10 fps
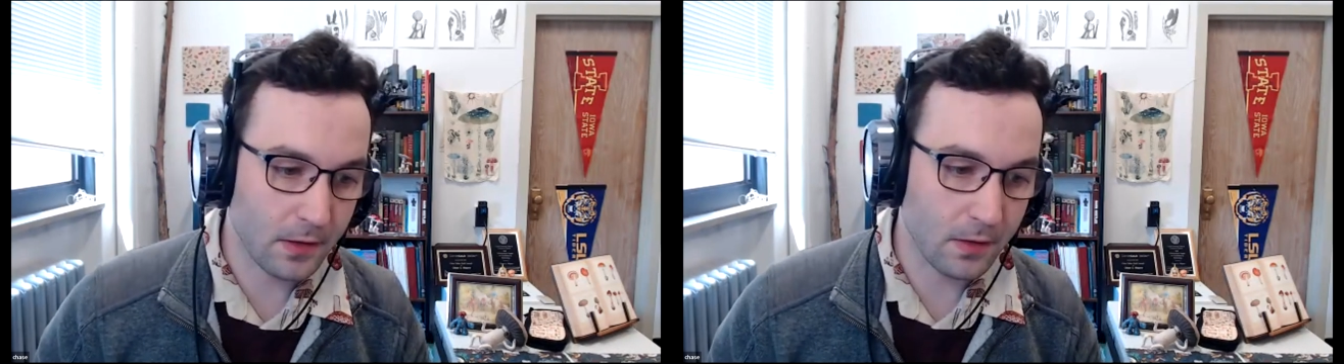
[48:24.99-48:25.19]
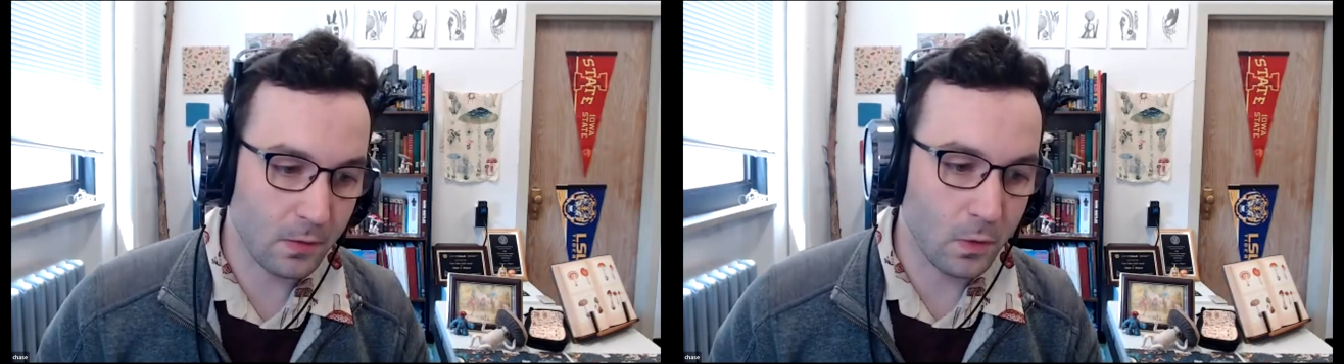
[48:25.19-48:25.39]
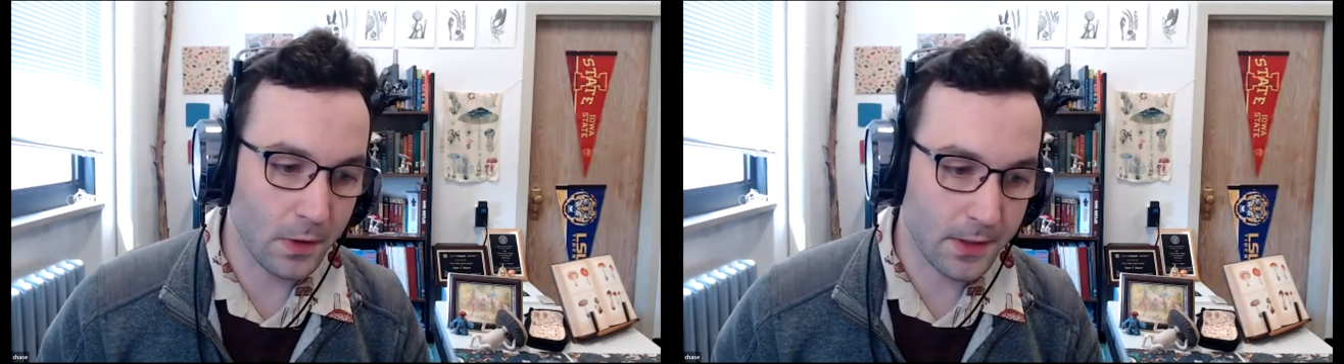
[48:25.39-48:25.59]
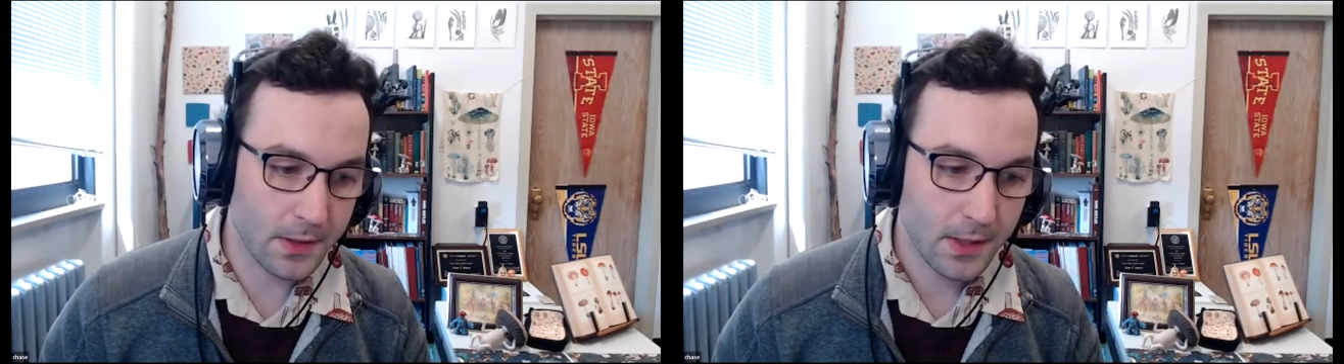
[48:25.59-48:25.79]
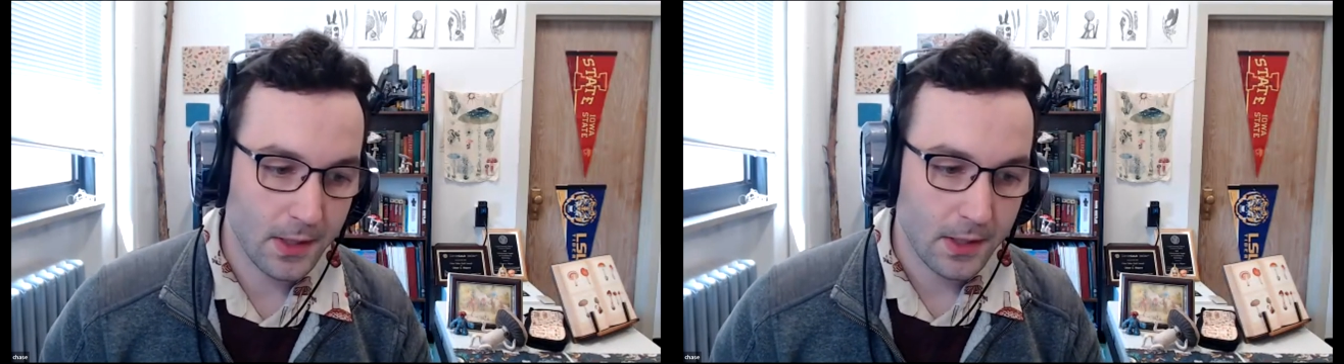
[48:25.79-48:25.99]
are
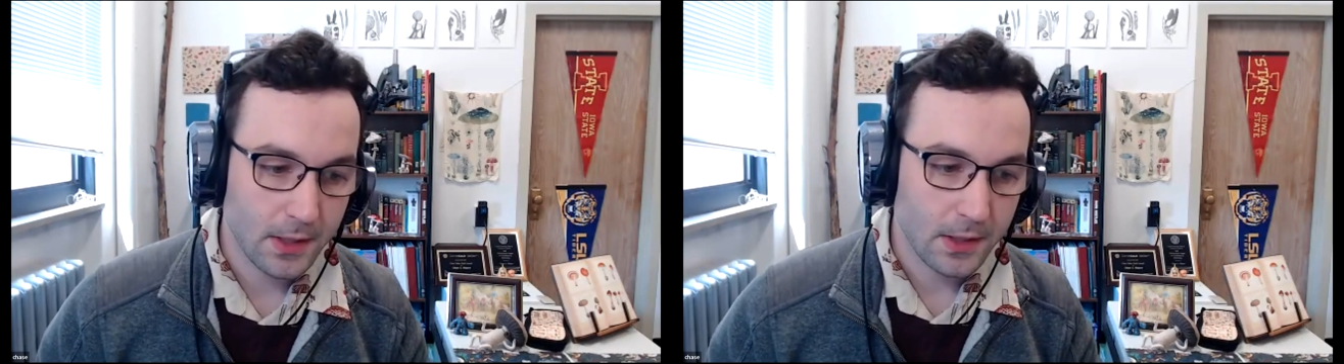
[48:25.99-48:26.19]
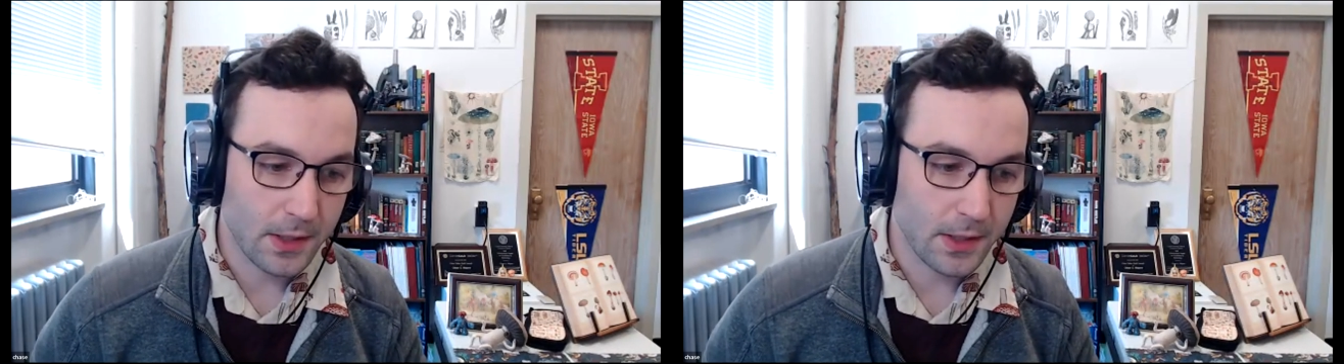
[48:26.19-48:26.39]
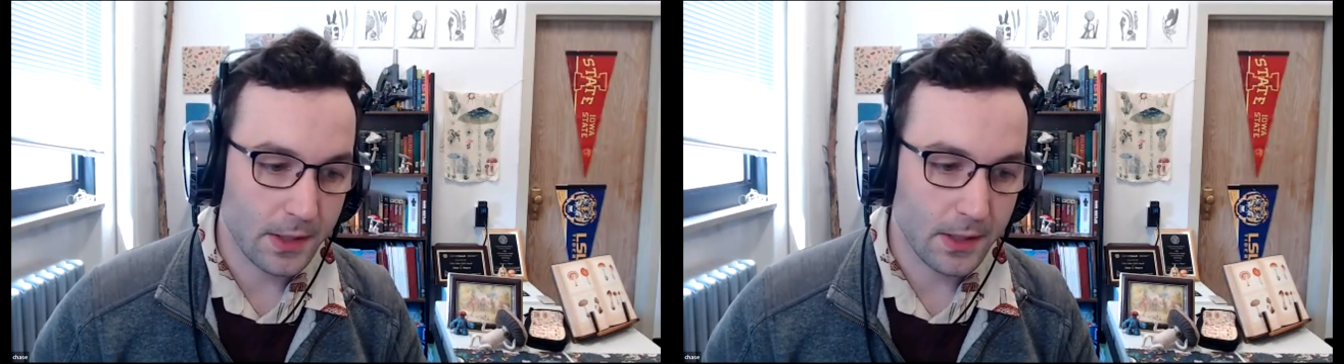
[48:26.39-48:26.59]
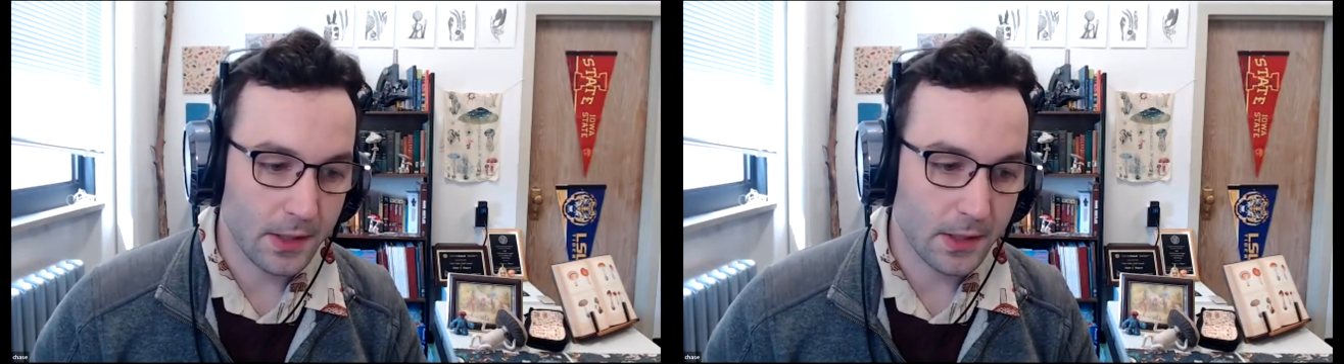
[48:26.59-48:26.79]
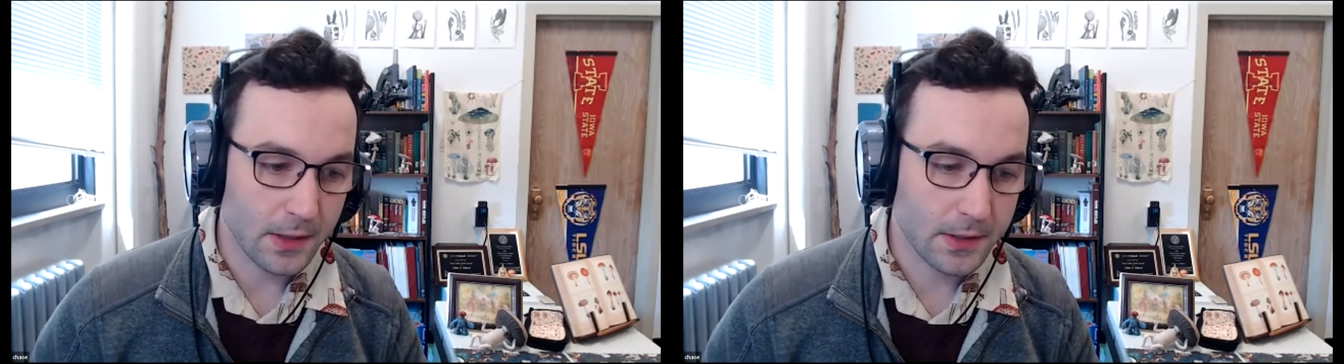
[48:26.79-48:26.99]
one,
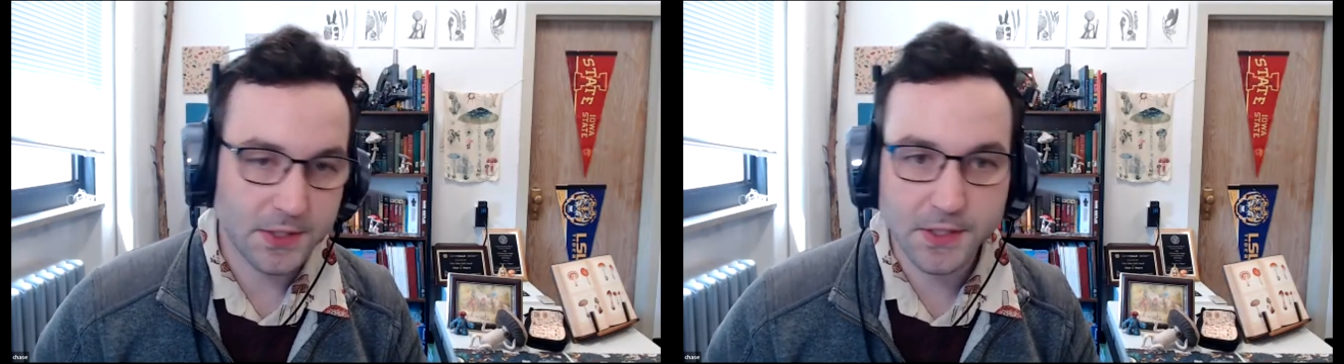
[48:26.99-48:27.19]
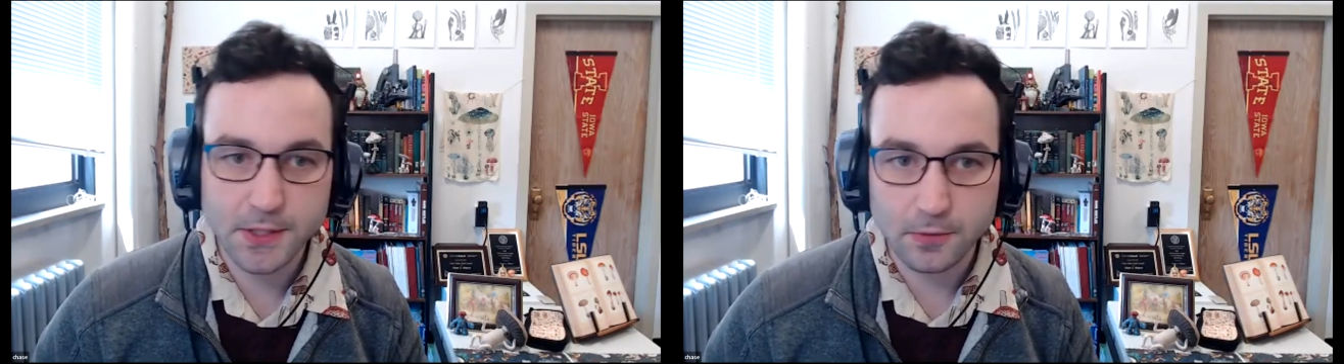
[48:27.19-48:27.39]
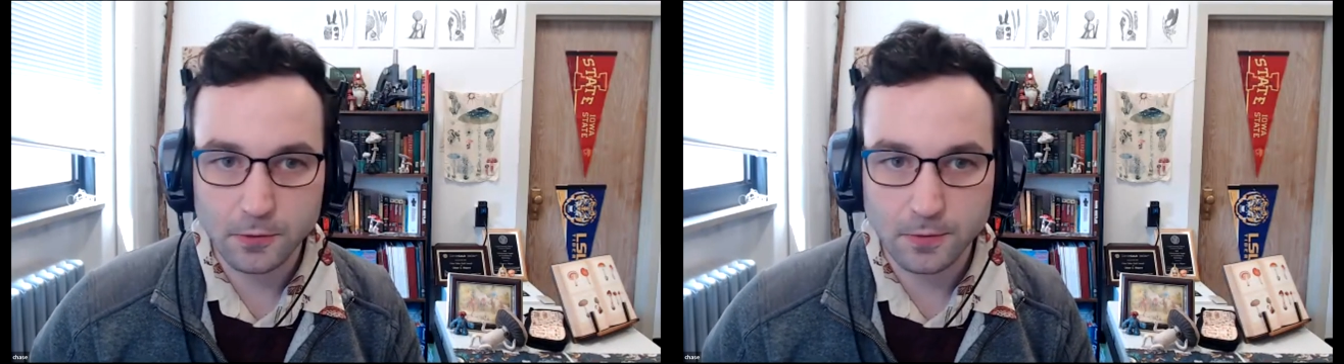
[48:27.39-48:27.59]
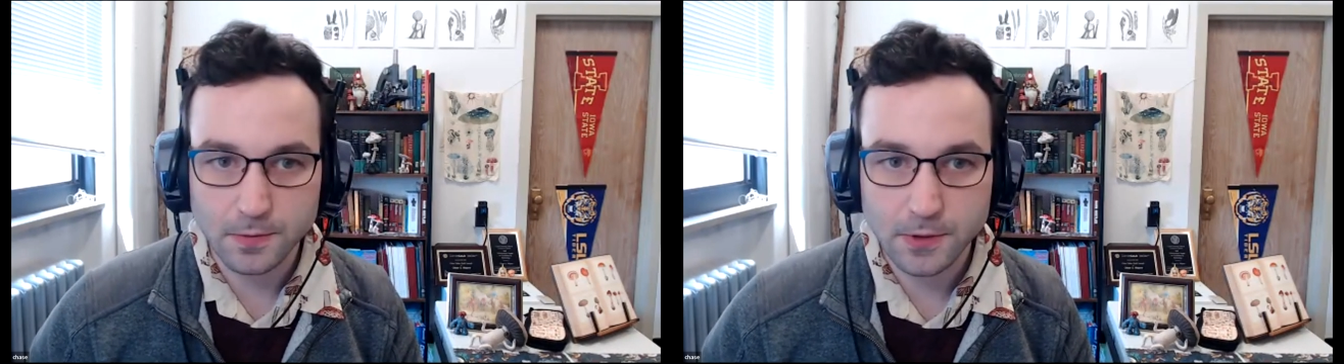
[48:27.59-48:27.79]
uh, consistent groups.